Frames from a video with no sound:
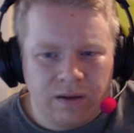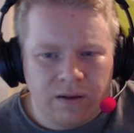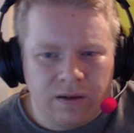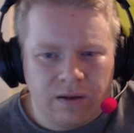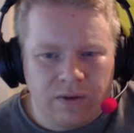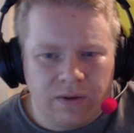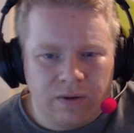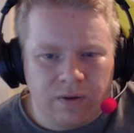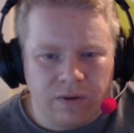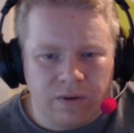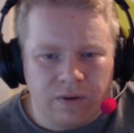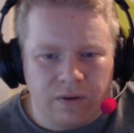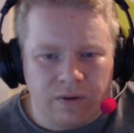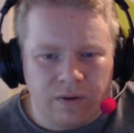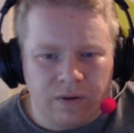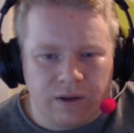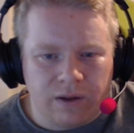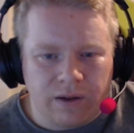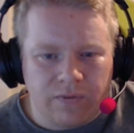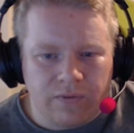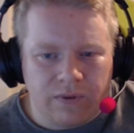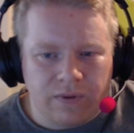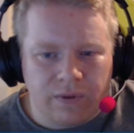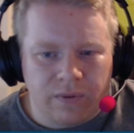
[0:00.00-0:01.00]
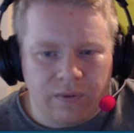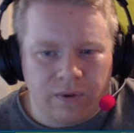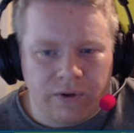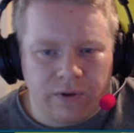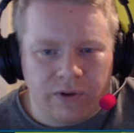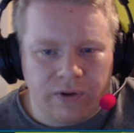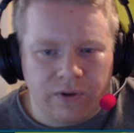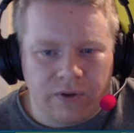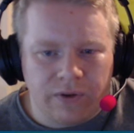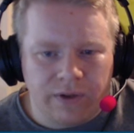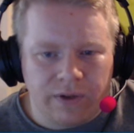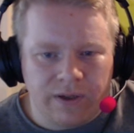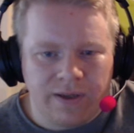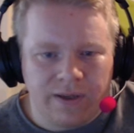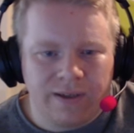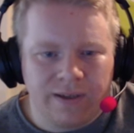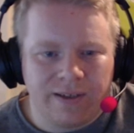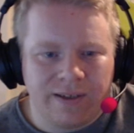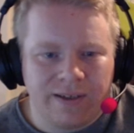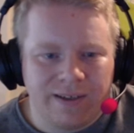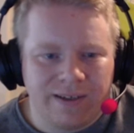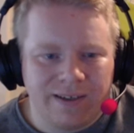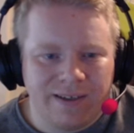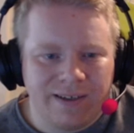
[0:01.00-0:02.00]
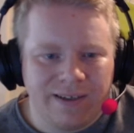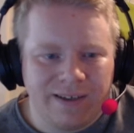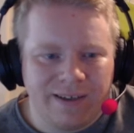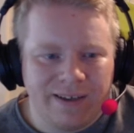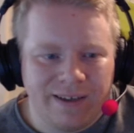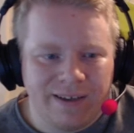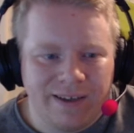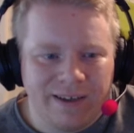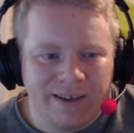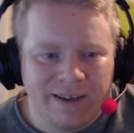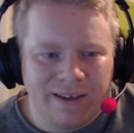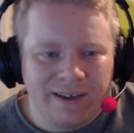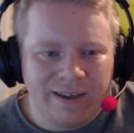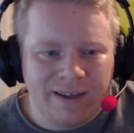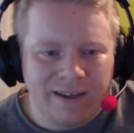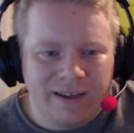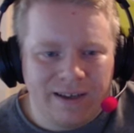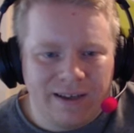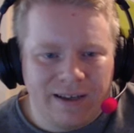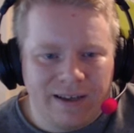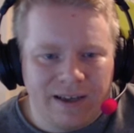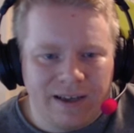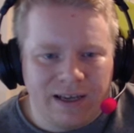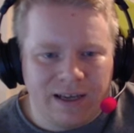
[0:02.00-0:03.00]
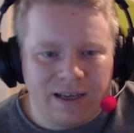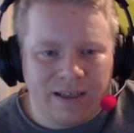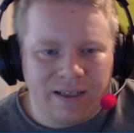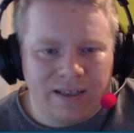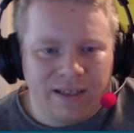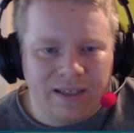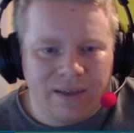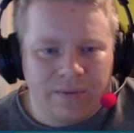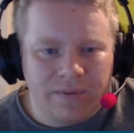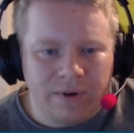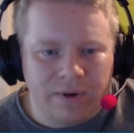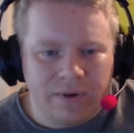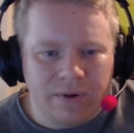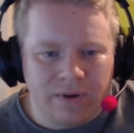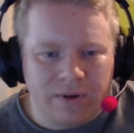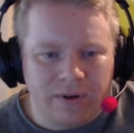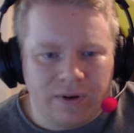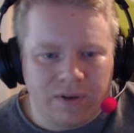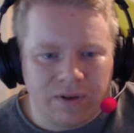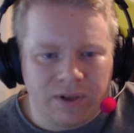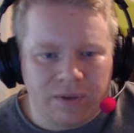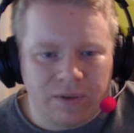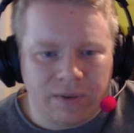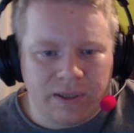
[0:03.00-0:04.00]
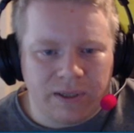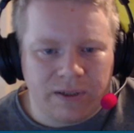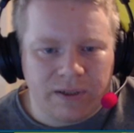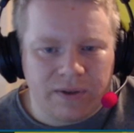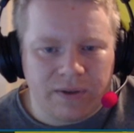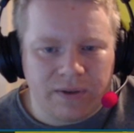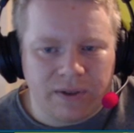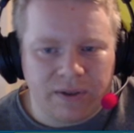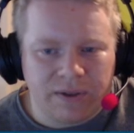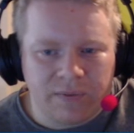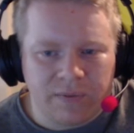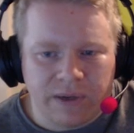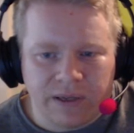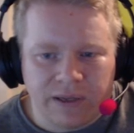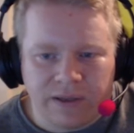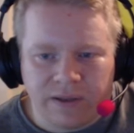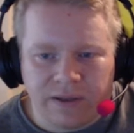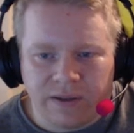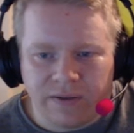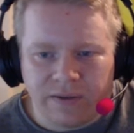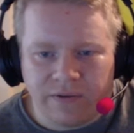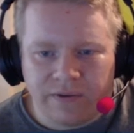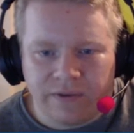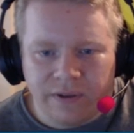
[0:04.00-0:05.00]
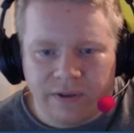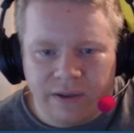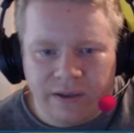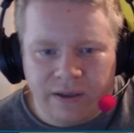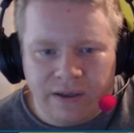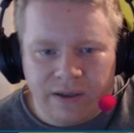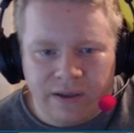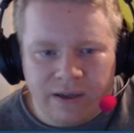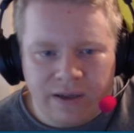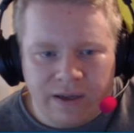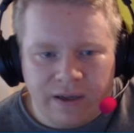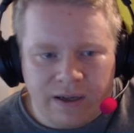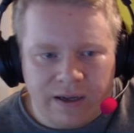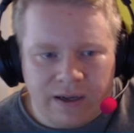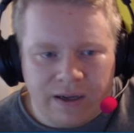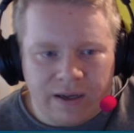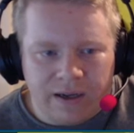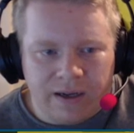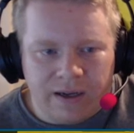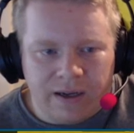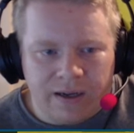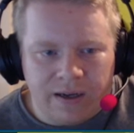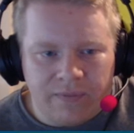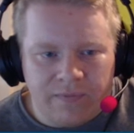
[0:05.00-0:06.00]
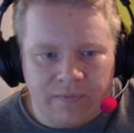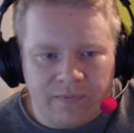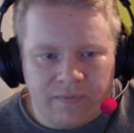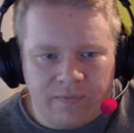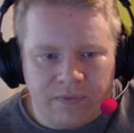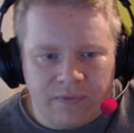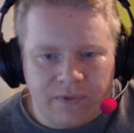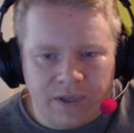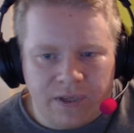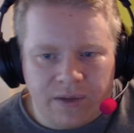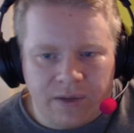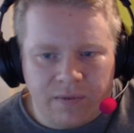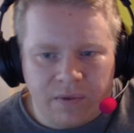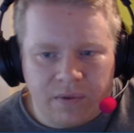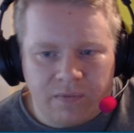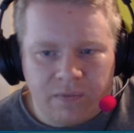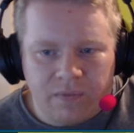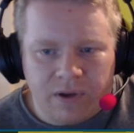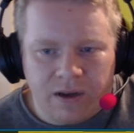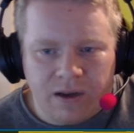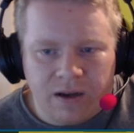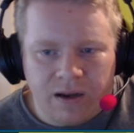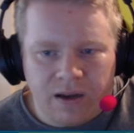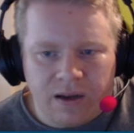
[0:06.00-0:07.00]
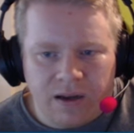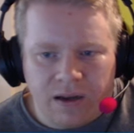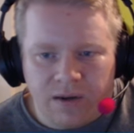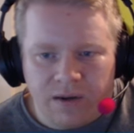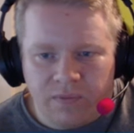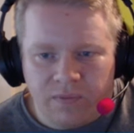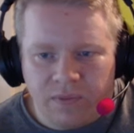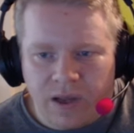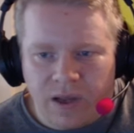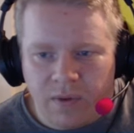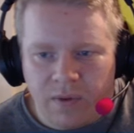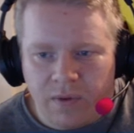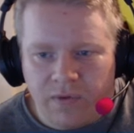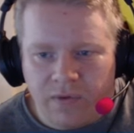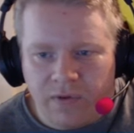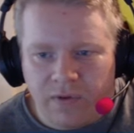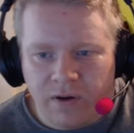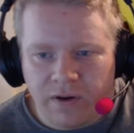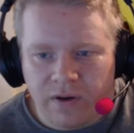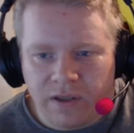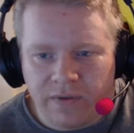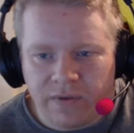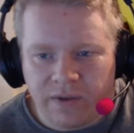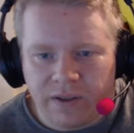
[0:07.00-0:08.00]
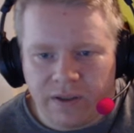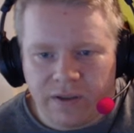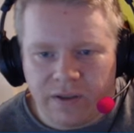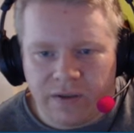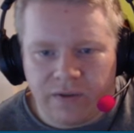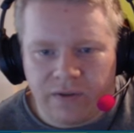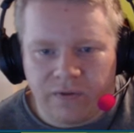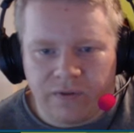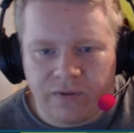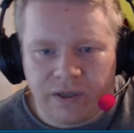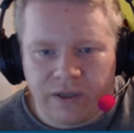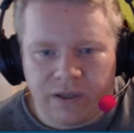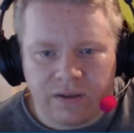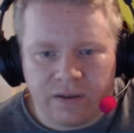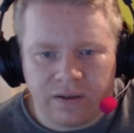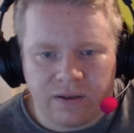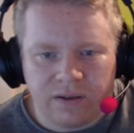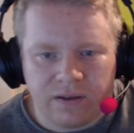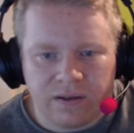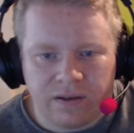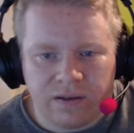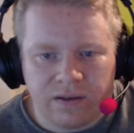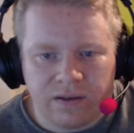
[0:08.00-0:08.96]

Ocon definitely won't join us. Timo Glock's going to be too expensive. Timo Bernhard, maybe 372,000.